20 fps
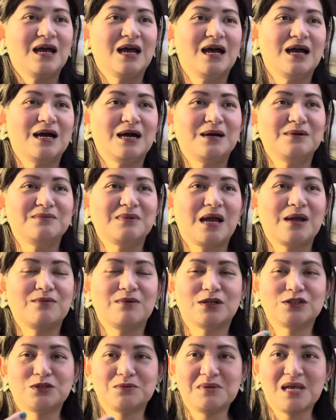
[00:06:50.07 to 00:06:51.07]
Um, I
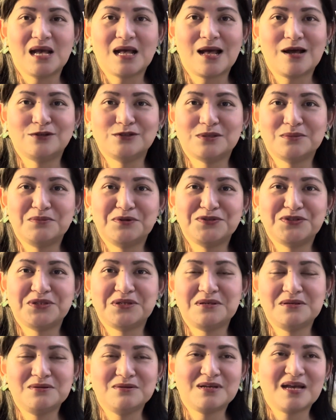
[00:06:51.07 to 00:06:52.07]
want to be accountable
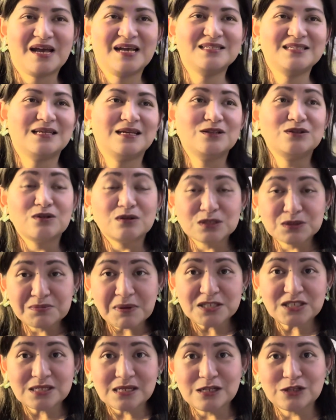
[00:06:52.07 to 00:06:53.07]
to you guys and
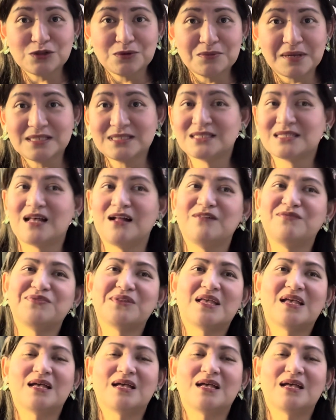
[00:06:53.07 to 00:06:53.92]
especially to myself